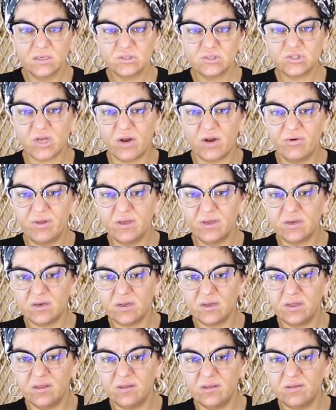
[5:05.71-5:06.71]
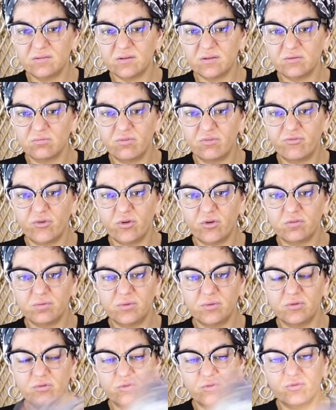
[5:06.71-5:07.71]
Chariot is in reverse with
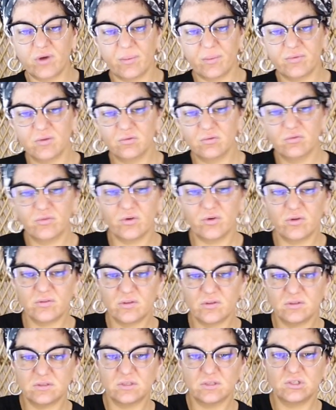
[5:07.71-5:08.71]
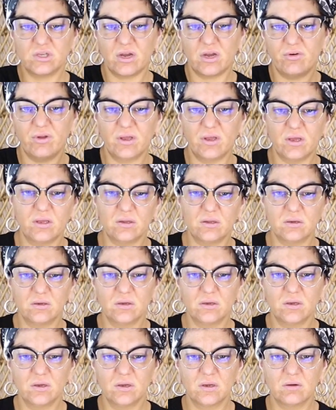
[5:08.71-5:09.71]
the Two of Cups in reverse as the Chariot,
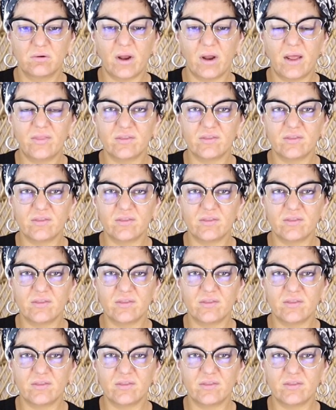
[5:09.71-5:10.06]
right?